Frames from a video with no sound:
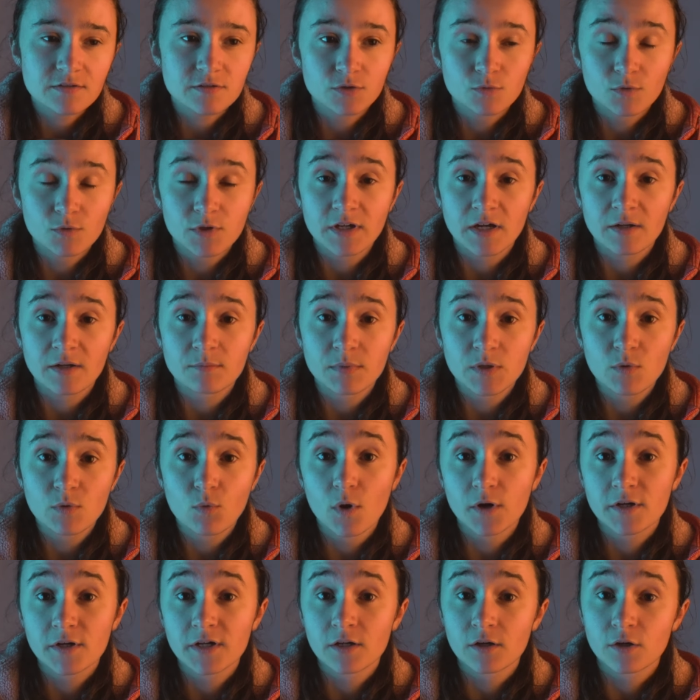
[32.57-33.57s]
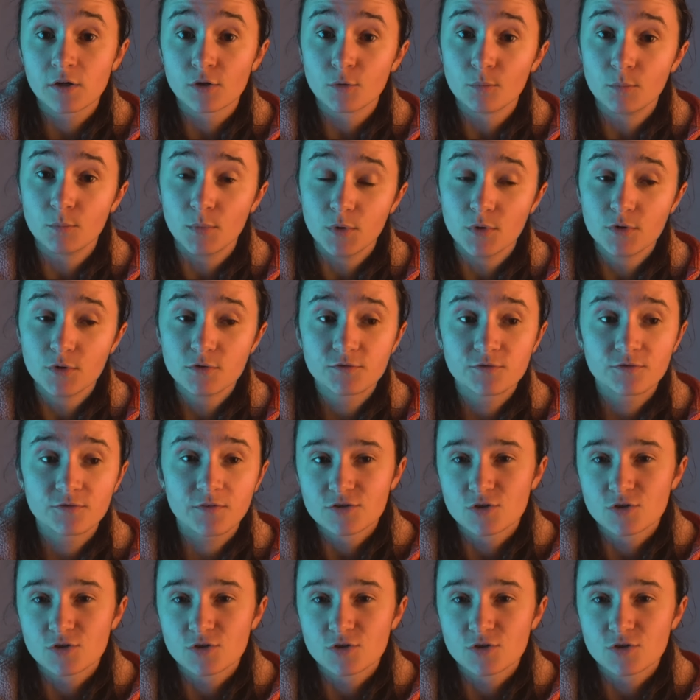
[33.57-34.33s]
You can be working on a booth,